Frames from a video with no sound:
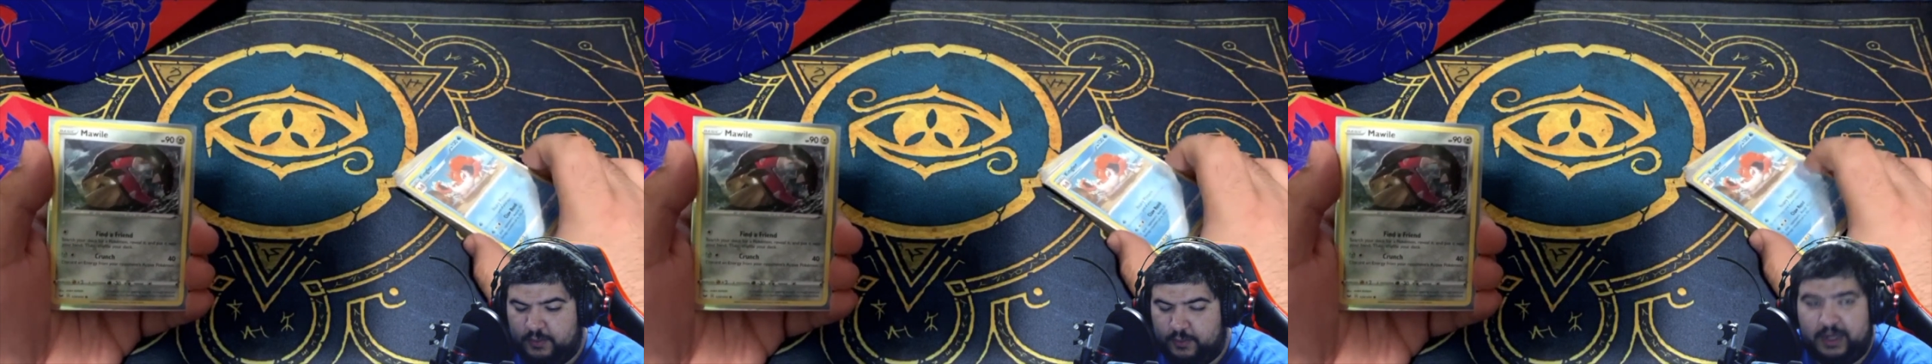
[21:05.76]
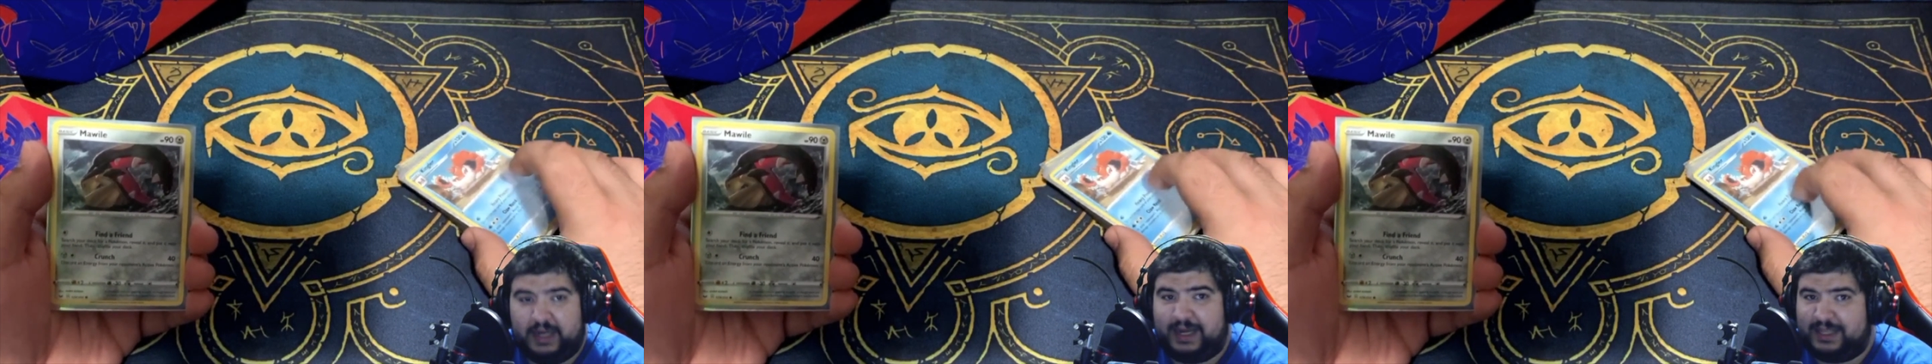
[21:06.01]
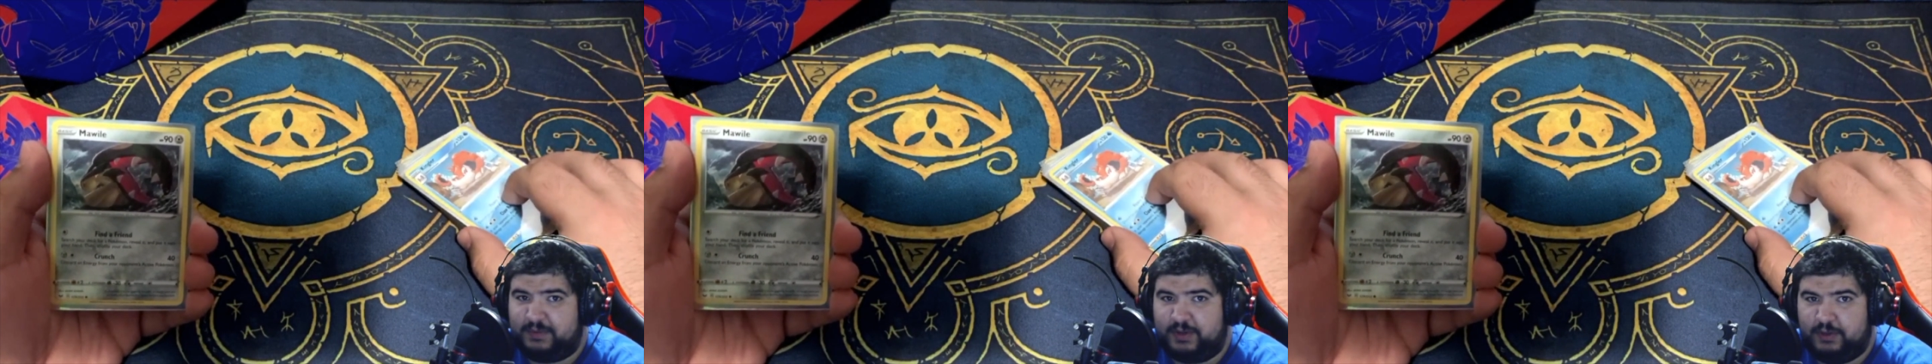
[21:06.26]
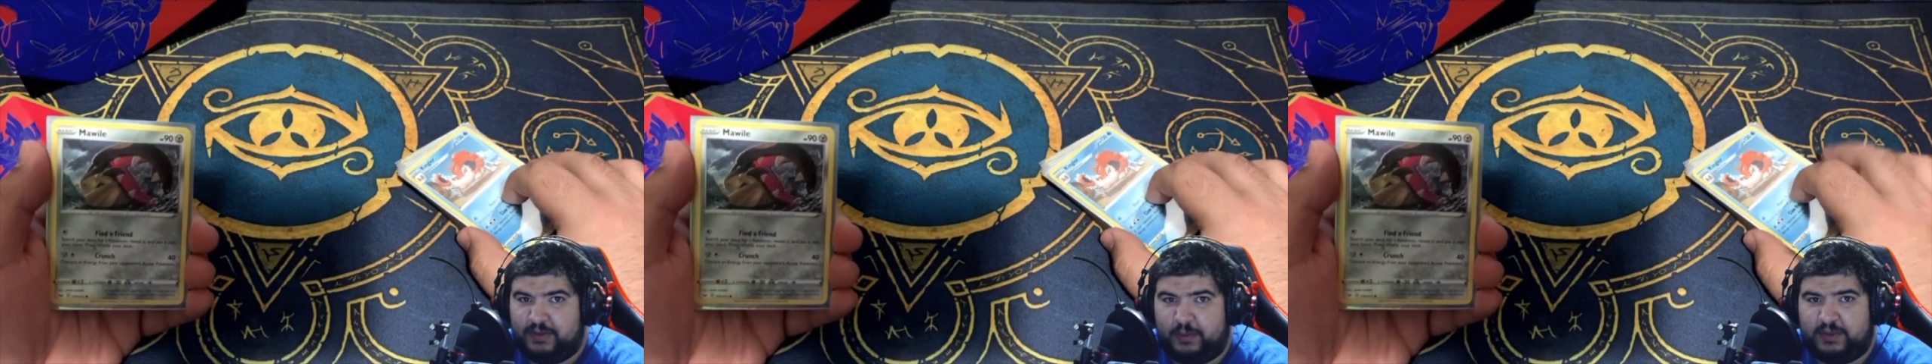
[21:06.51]
really lets me
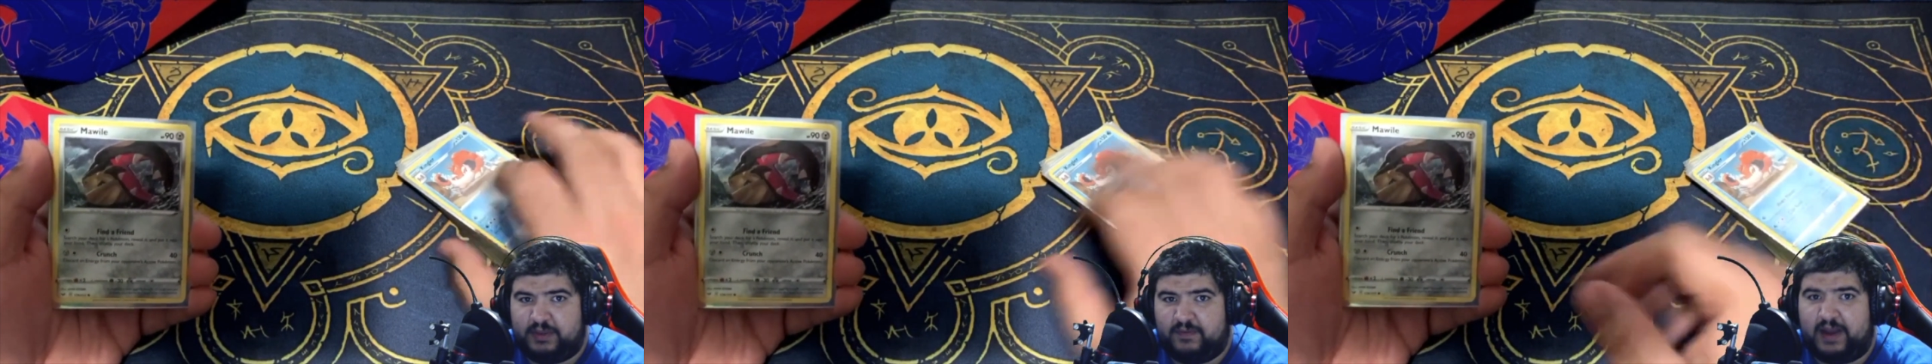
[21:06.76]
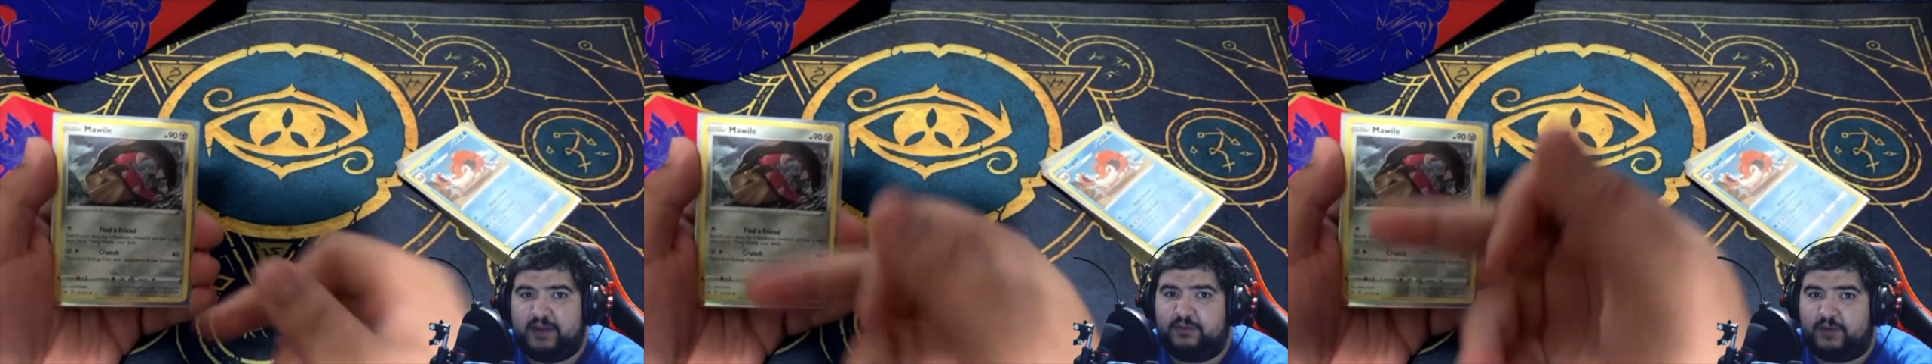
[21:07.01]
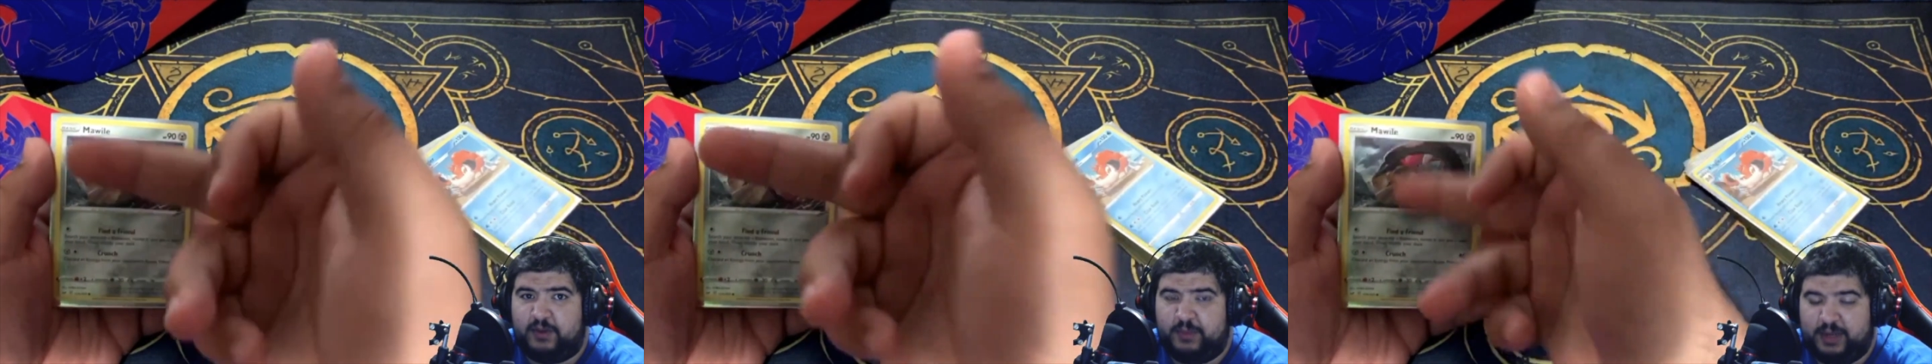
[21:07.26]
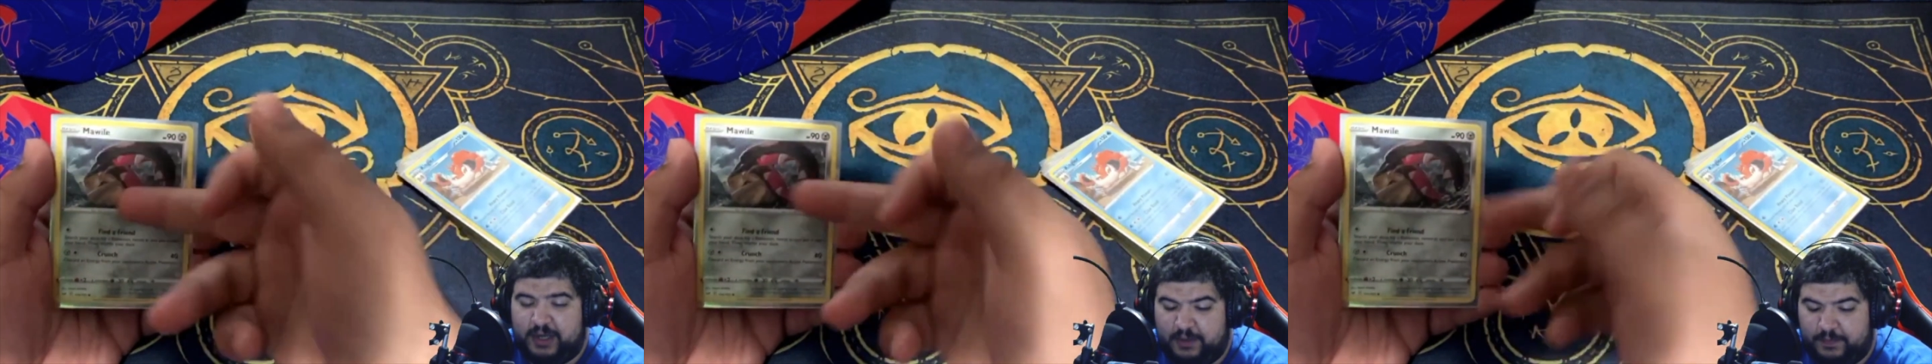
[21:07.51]
do that with the find a friend
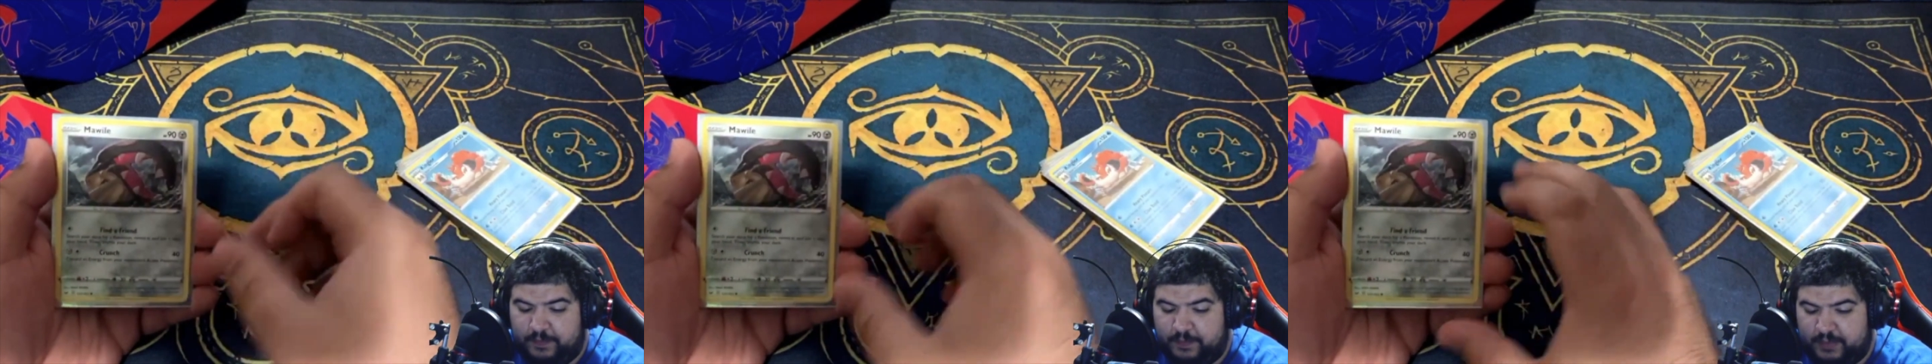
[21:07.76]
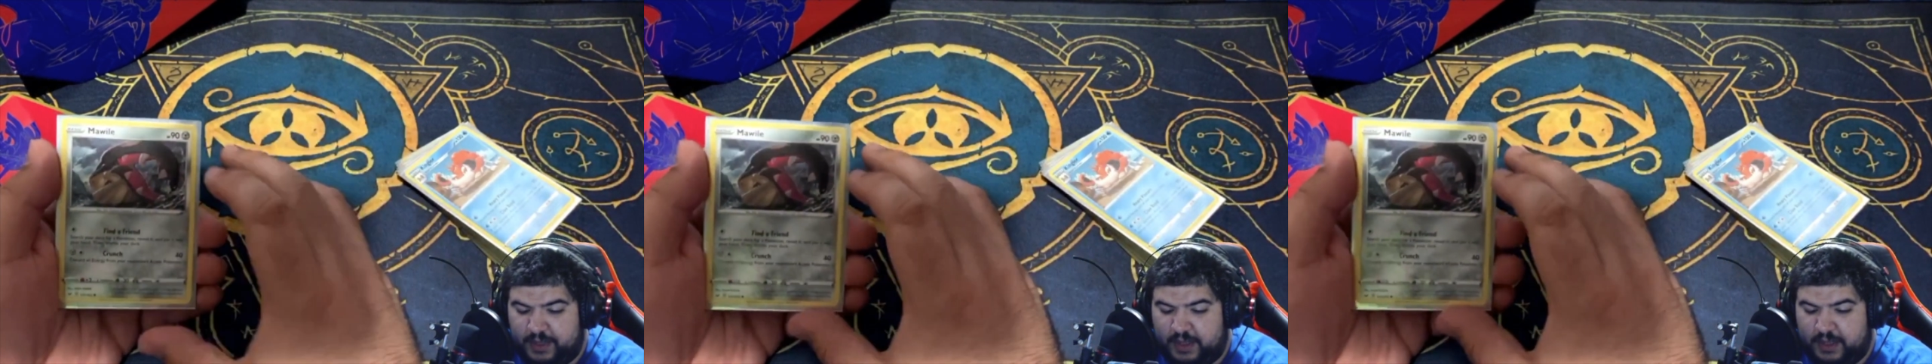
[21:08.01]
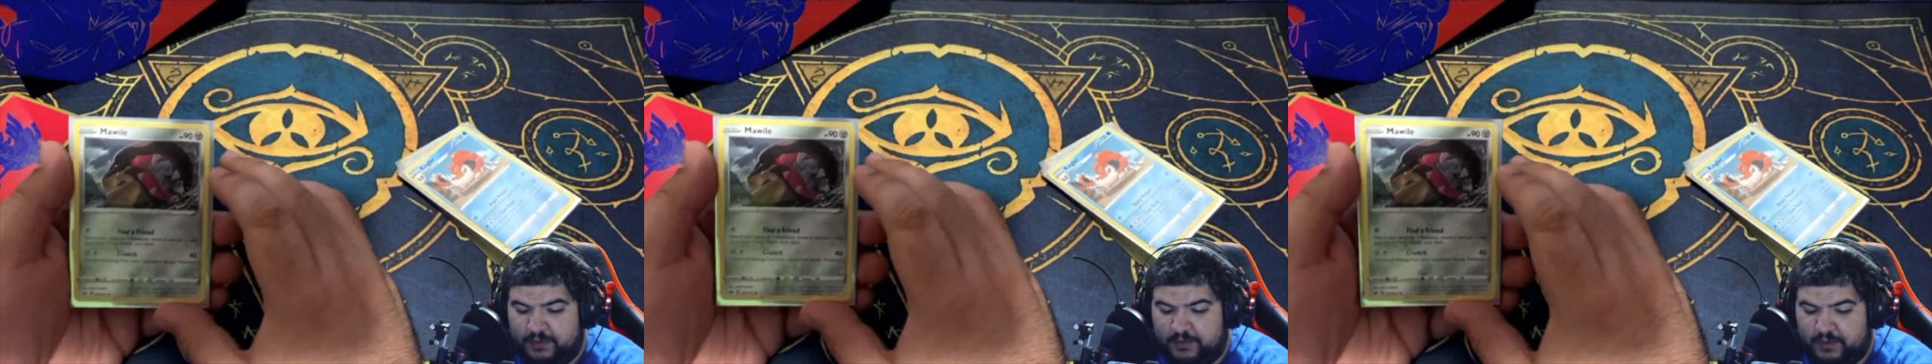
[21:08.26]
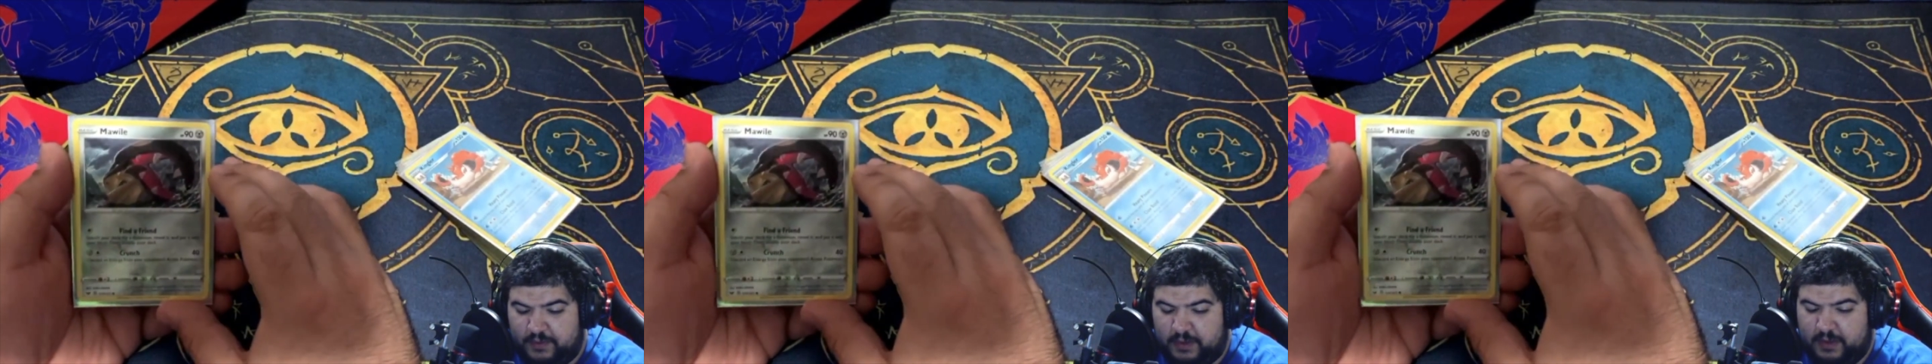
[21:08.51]
ability, because